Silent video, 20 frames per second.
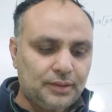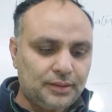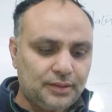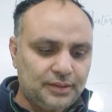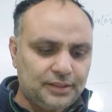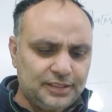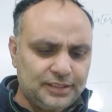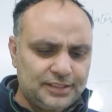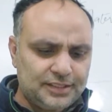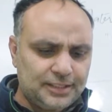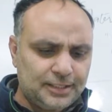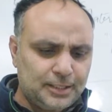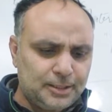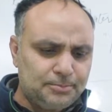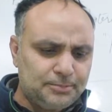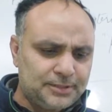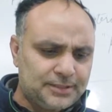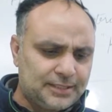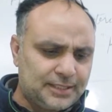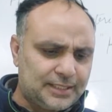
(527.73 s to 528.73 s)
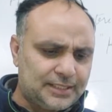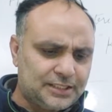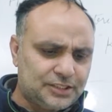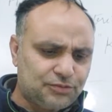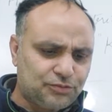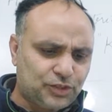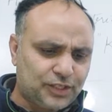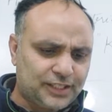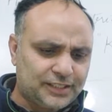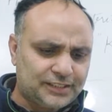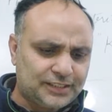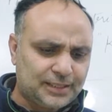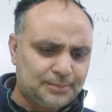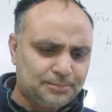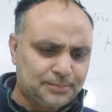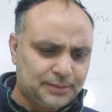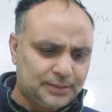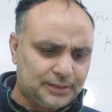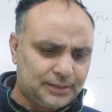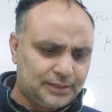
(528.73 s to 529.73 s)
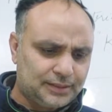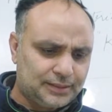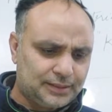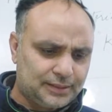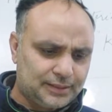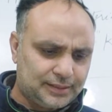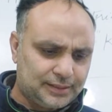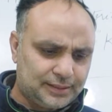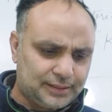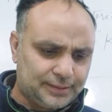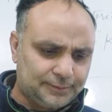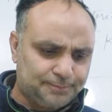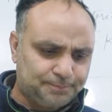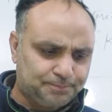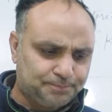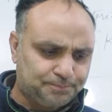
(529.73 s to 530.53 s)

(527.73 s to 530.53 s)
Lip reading: In the same sense, for example,